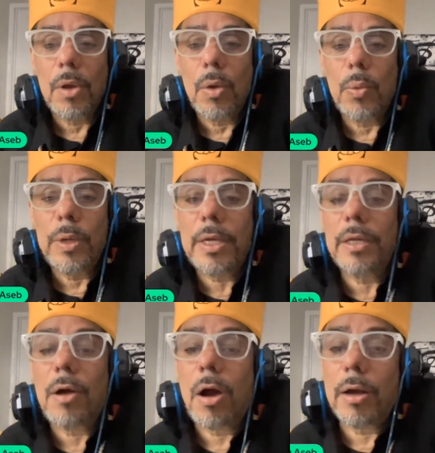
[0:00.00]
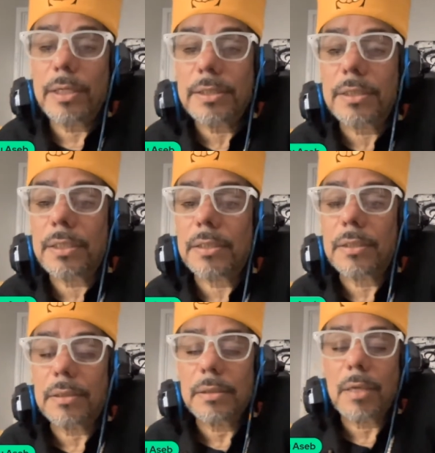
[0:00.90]
we can harness it
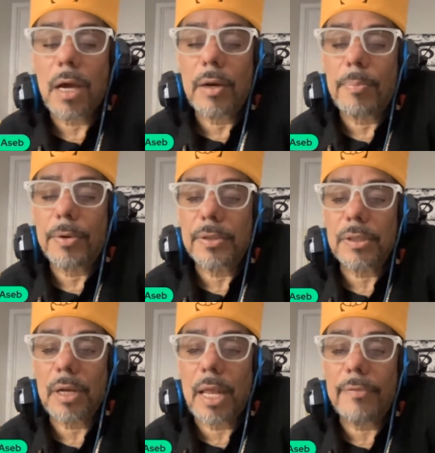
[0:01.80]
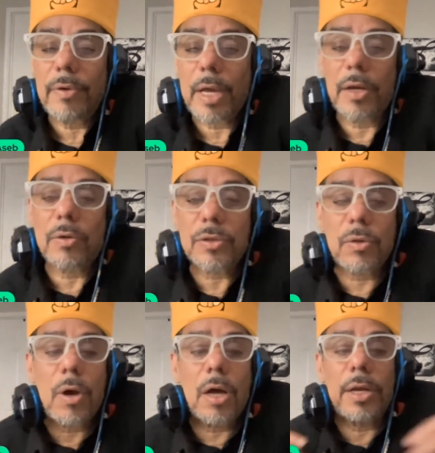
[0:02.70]
on a personal level and
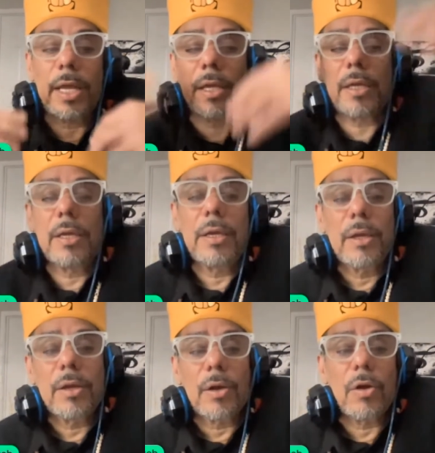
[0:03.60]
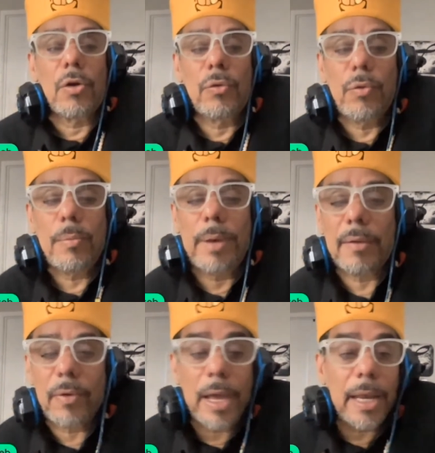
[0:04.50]
also on a group
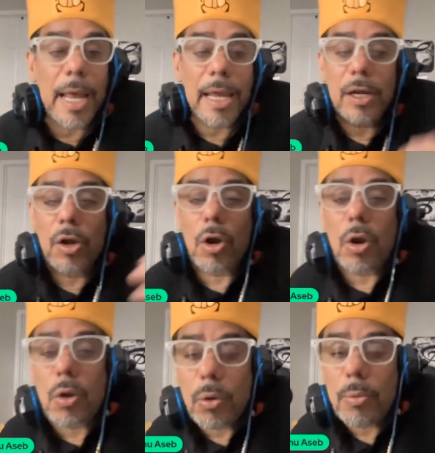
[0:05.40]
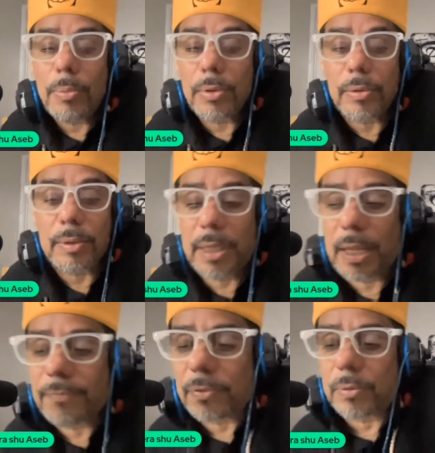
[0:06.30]
level and at a global
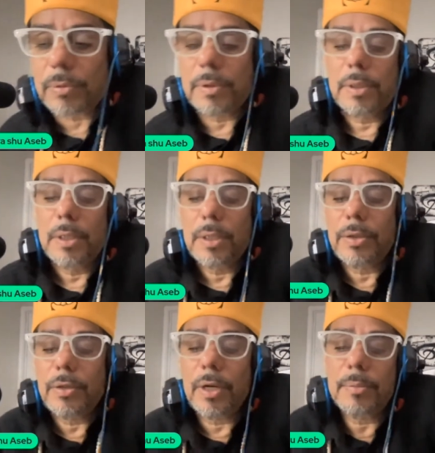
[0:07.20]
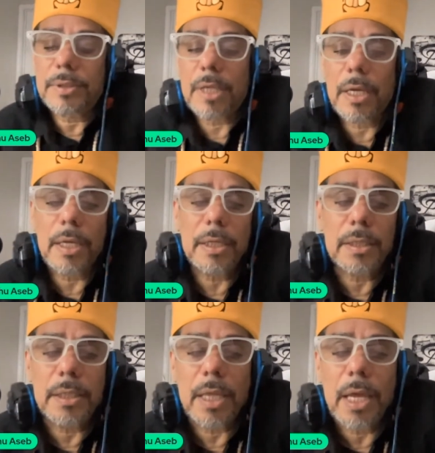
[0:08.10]
level. You know what I'm saying?
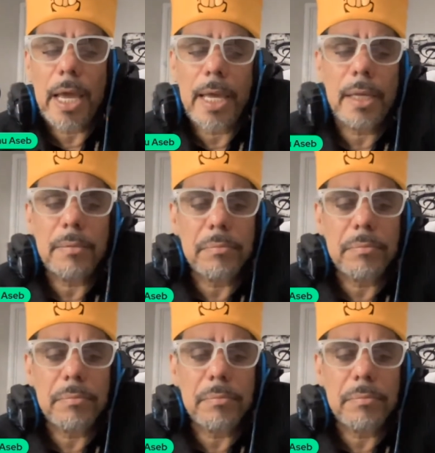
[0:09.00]
And,